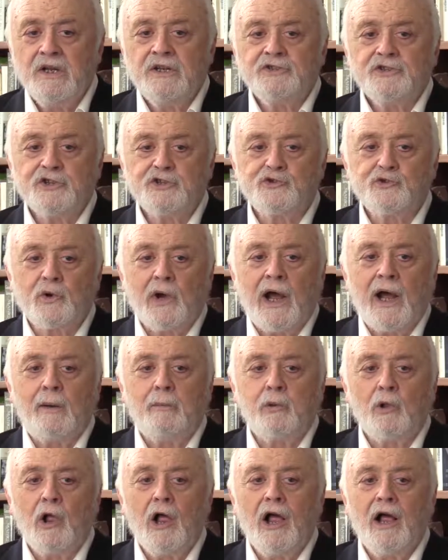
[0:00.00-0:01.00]
just try
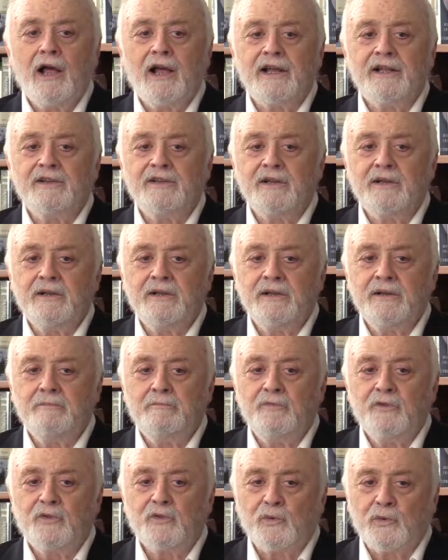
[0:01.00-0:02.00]
applying the
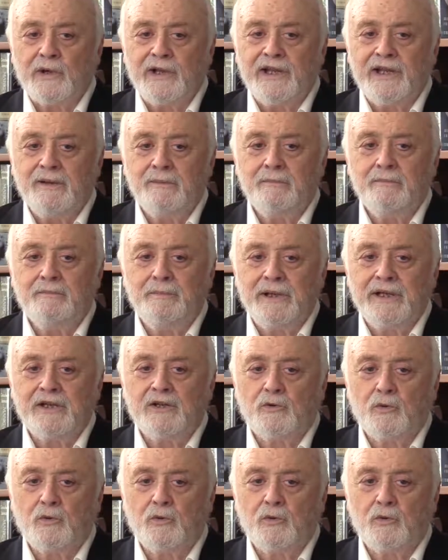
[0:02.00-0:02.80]
3 big,